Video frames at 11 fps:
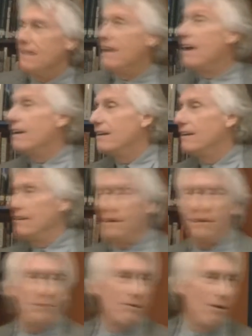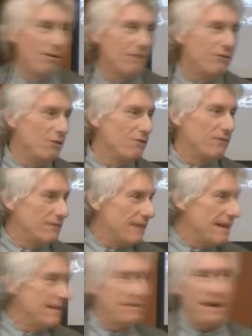Thank uh, all of you for
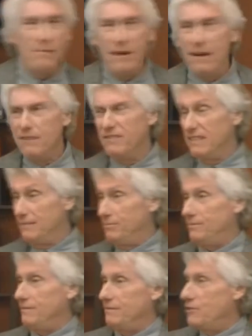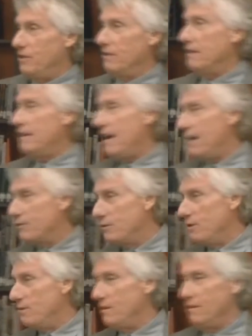taking time out of a chilly
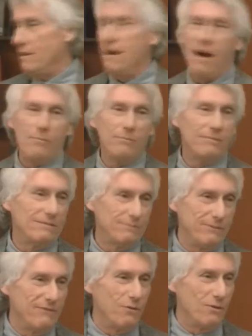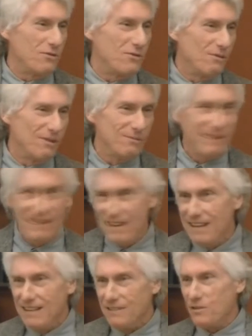afternoon in the calm before the storm
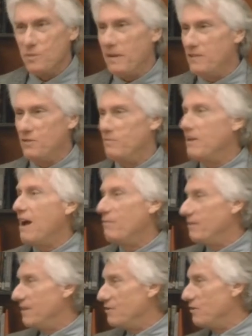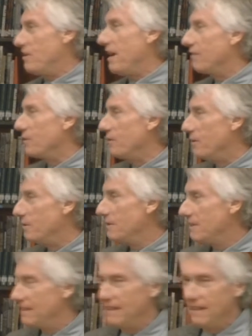to spend time with us this
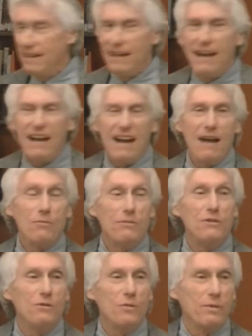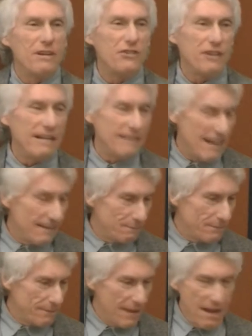afternoon. Uh, we do appreciate
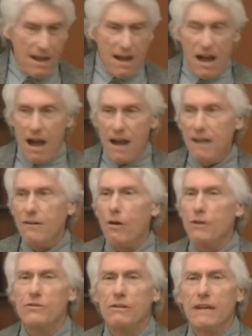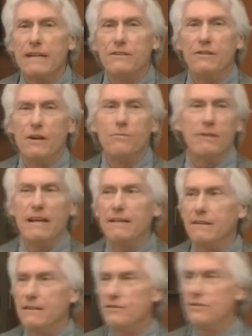that. I'd also like to note
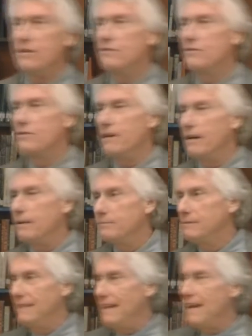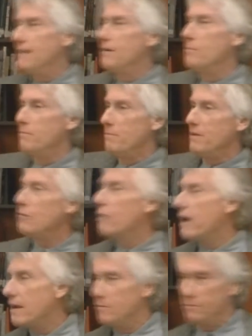that this is uh, today the
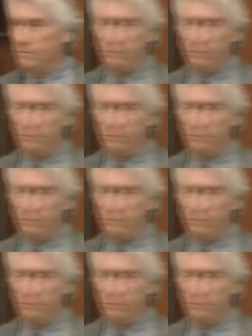midway